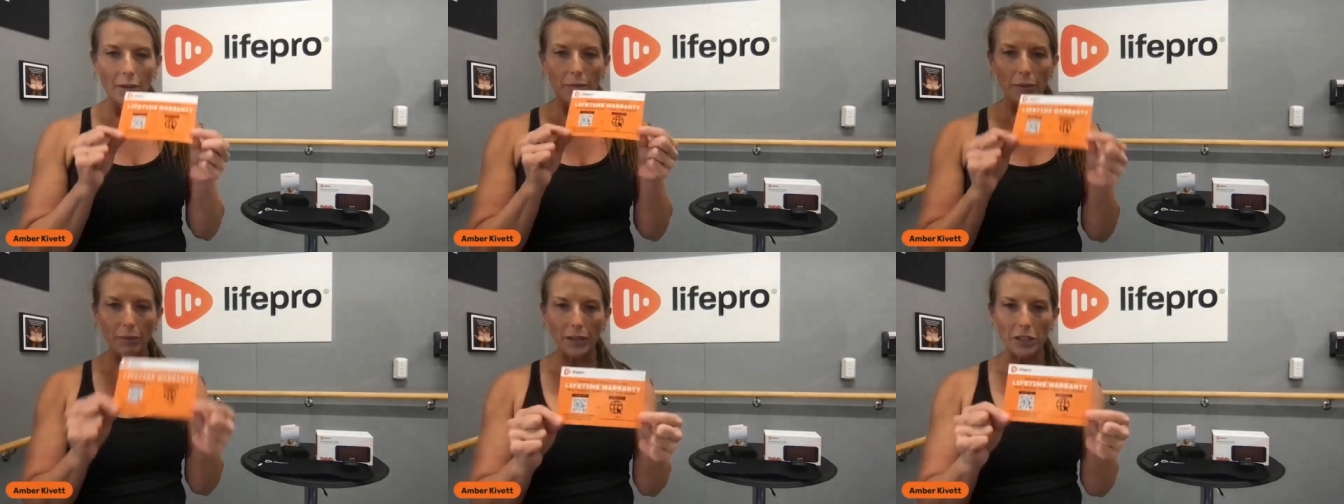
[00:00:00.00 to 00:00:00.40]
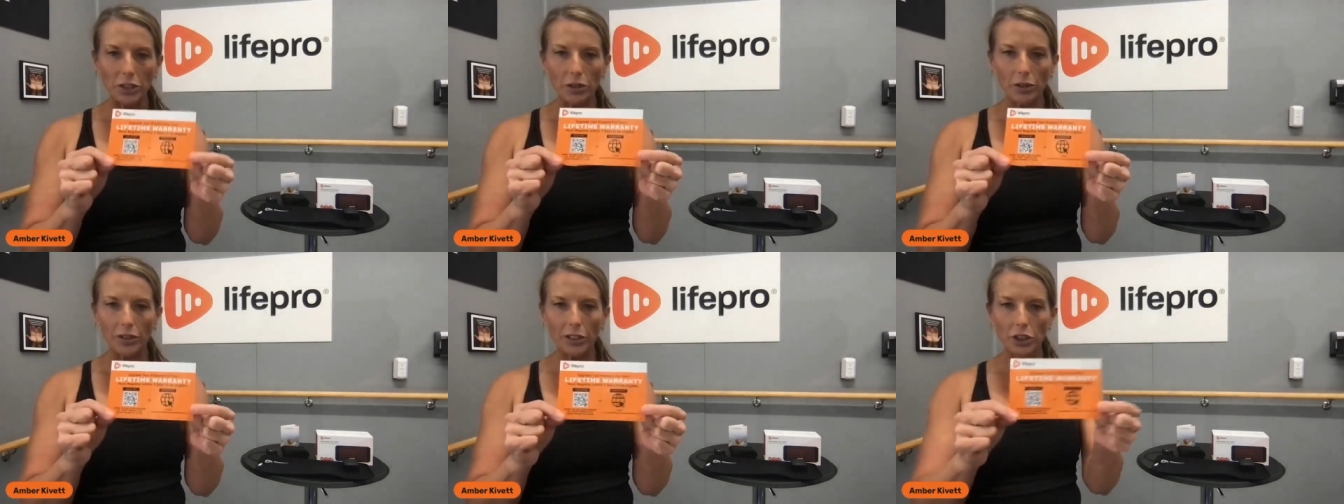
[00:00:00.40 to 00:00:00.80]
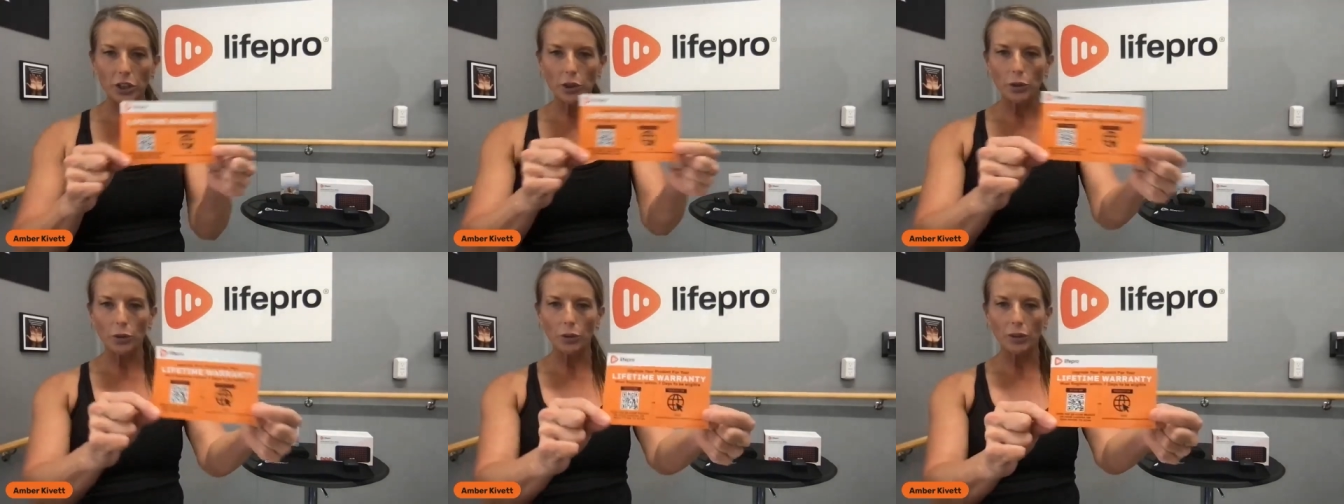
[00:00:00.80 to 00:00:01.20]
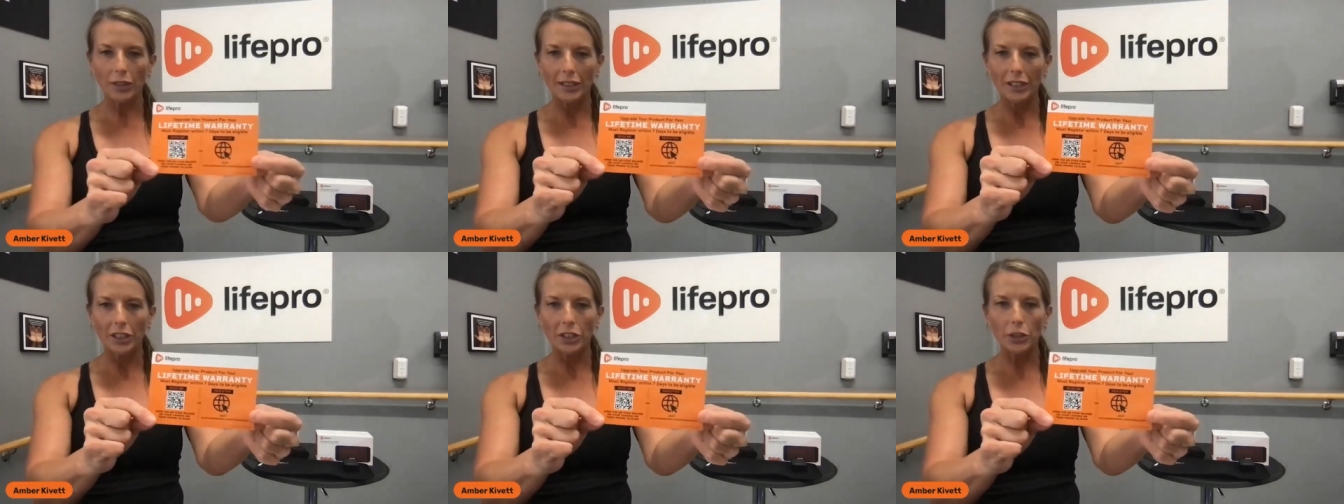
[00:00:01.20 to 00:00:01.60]
but make sure that you
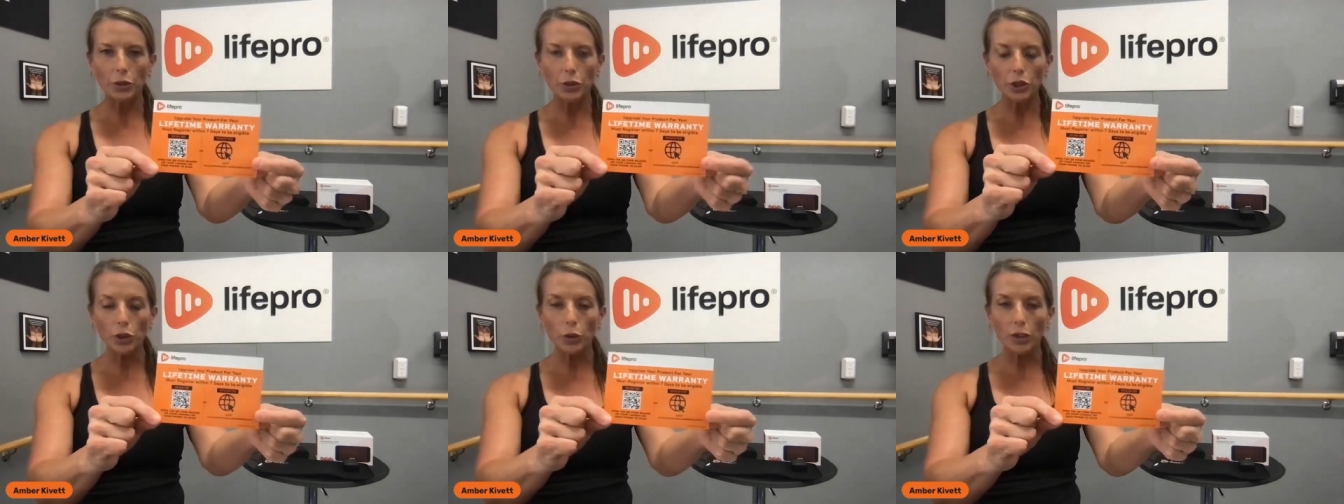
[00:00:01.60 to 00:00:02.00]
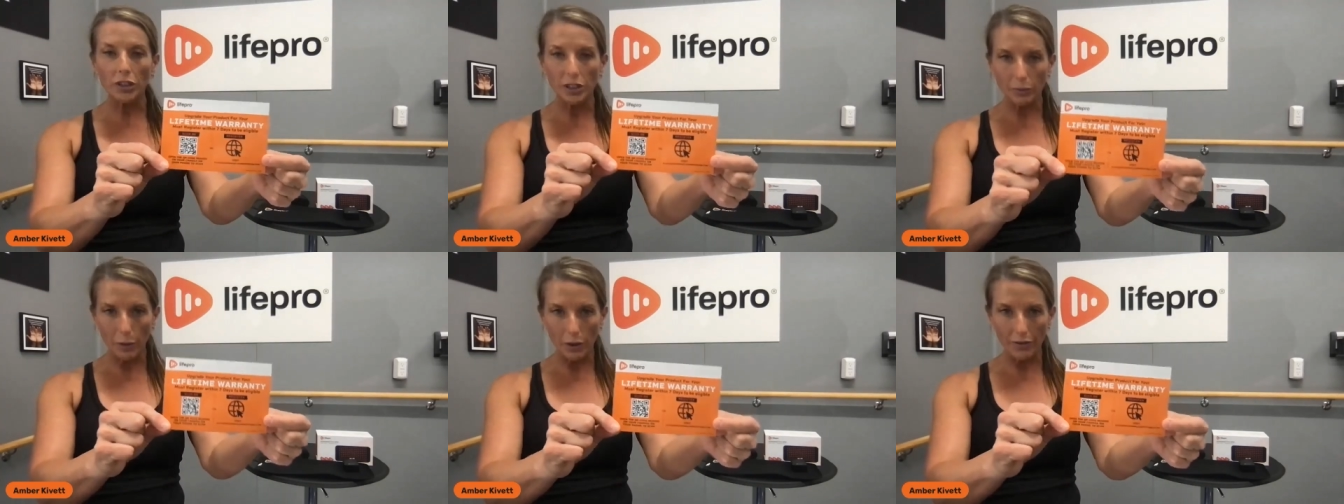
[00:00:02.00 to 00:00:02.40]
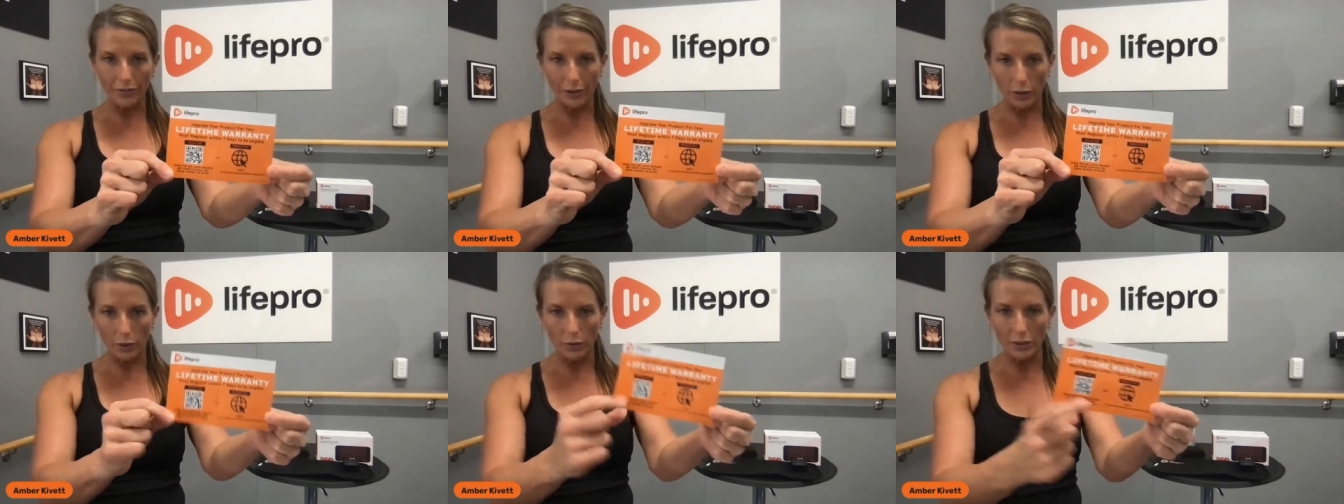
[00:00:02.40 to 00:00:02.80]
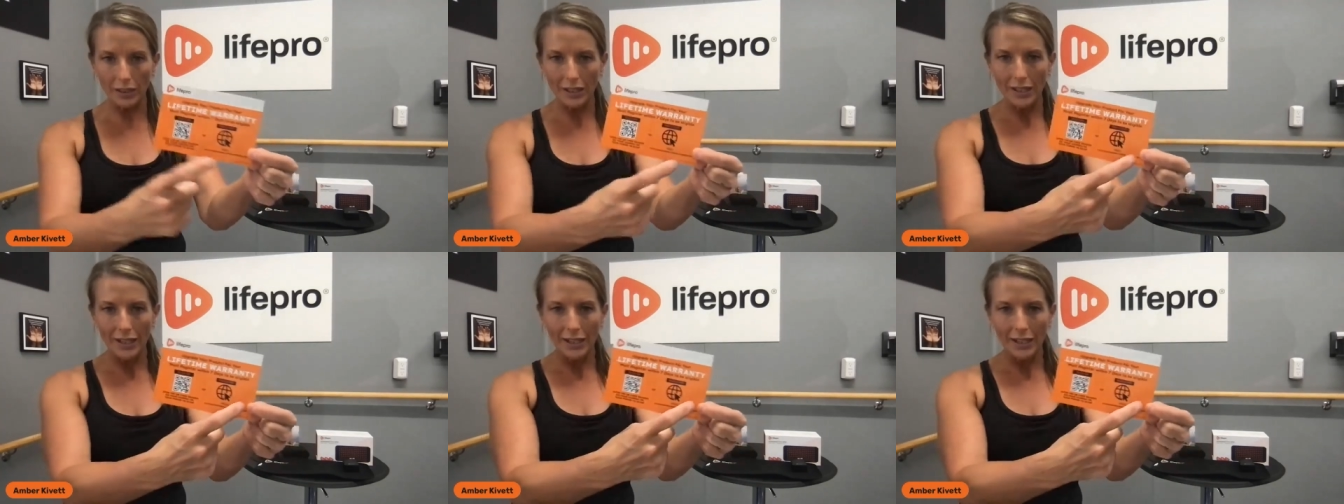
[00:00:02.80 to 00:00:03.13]
use your smartphone,